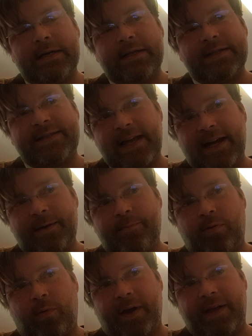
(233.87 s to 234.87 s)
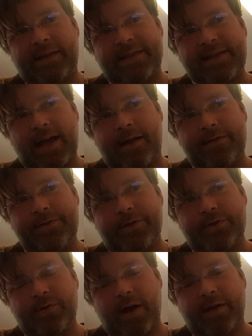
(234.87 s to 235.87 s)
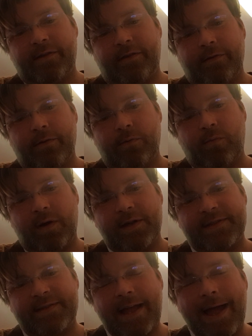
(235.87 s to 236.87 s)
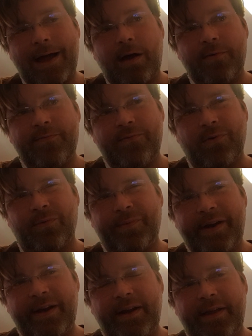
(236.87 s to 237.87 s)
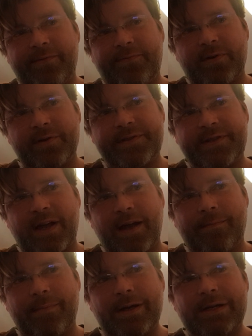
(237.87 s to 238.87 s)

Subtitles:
The second point this council tried to do was now, for really the first time,